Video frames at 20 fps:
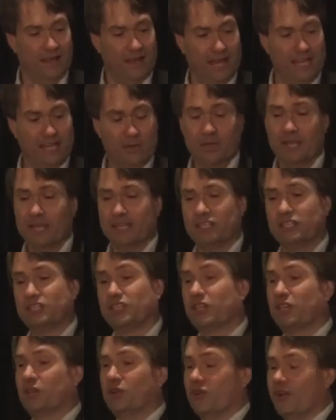And then we get to
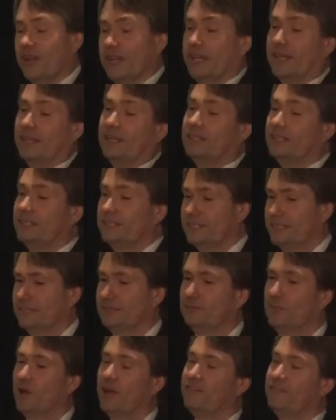security,
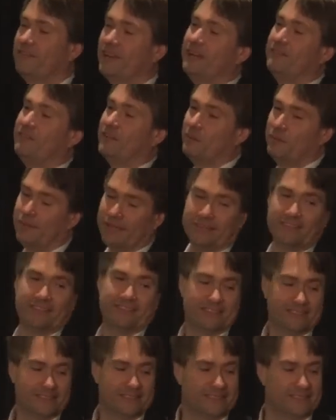my favourite bit.
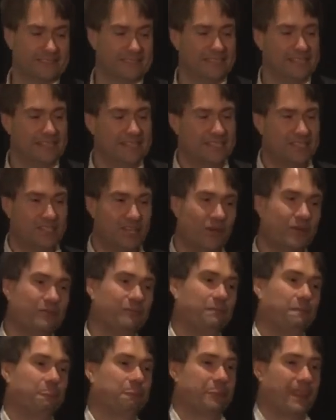So
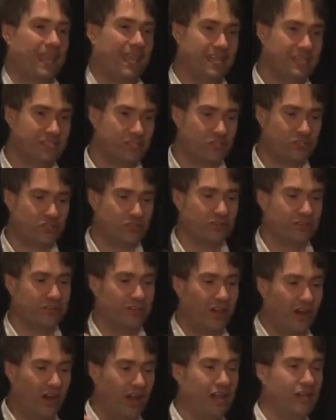here's the truth.
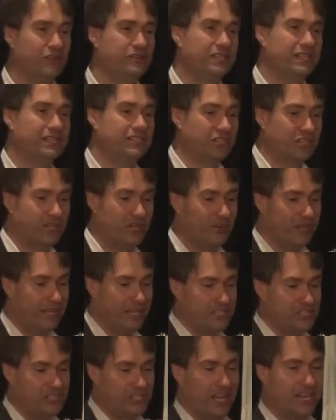IoT security
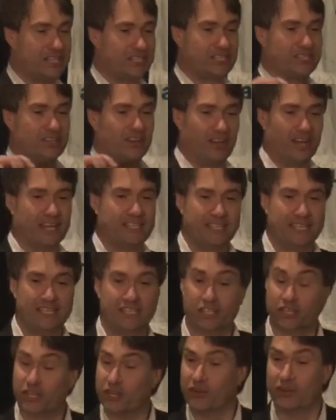is just IT
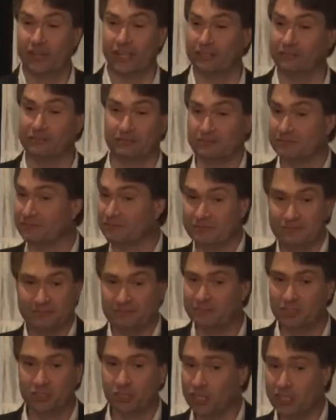security.
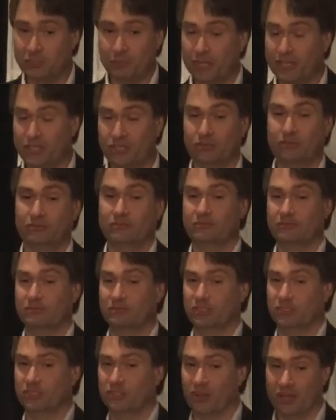It's not special, it's
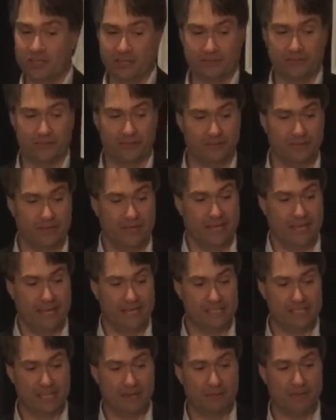not different,
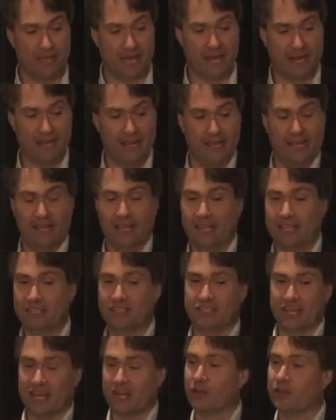except that it's
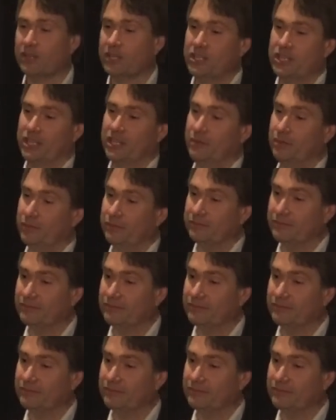done on the cheap.